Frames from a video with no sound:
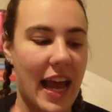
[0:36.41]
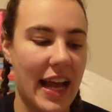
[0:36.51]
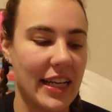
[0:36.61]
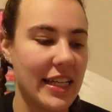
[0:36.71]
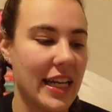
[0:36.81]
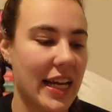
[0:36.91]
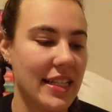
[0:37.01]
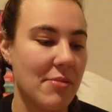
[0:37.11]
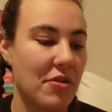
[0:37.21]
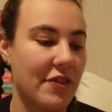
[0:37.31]
and he is
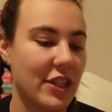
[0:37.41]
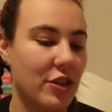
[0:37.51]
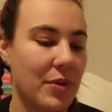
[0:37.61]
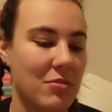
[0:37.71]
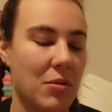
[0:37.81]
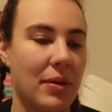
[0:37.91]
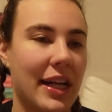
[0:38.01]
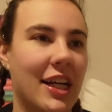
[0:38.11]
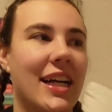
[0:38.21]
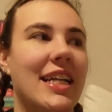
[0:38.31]
a professional baseball
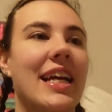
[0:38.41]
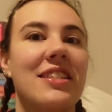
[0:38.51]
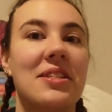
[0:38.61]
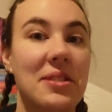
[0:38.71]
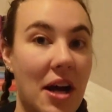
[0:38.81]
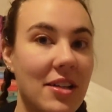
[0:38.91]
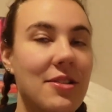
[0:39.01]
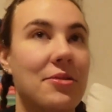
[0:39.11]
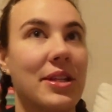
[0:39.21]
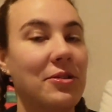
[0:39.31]
player and he has a son,
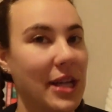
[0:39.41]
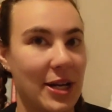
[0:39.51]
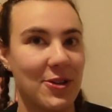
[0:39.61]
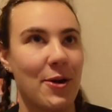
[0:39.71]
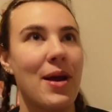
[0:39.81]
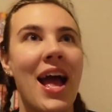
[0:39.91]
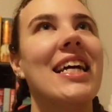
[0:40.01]
so single dad trope.